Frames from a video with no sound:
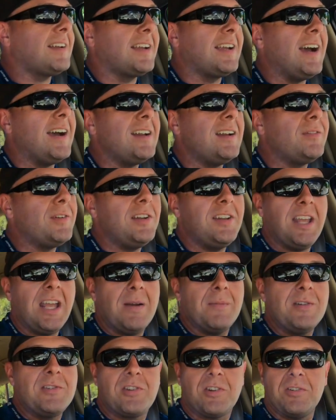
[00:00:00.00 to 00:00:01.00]
kind of in
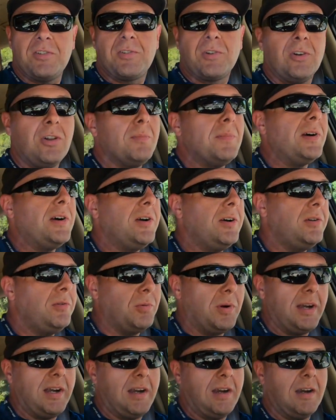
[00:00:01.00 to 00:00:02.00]
damage control mode
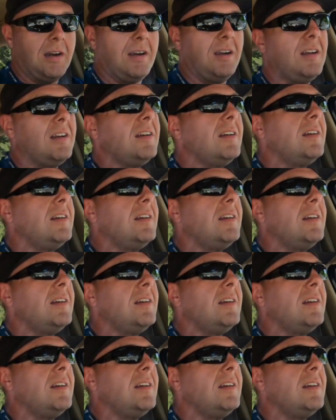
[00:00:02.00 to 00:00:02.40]
where